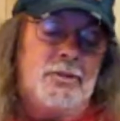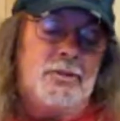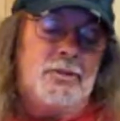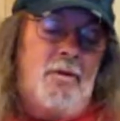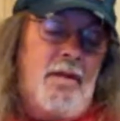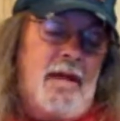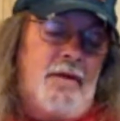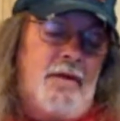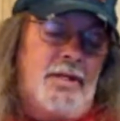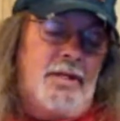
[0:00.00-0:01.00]
I don't even
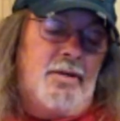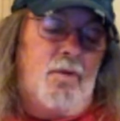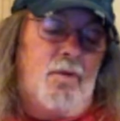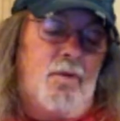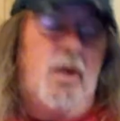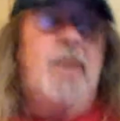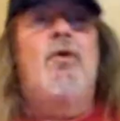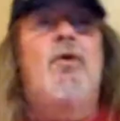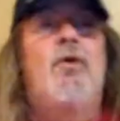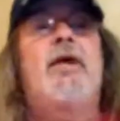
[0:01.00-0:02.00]
know what a
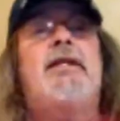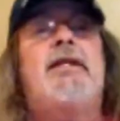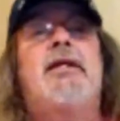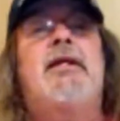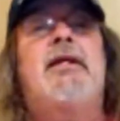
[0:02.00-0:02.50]
floret is.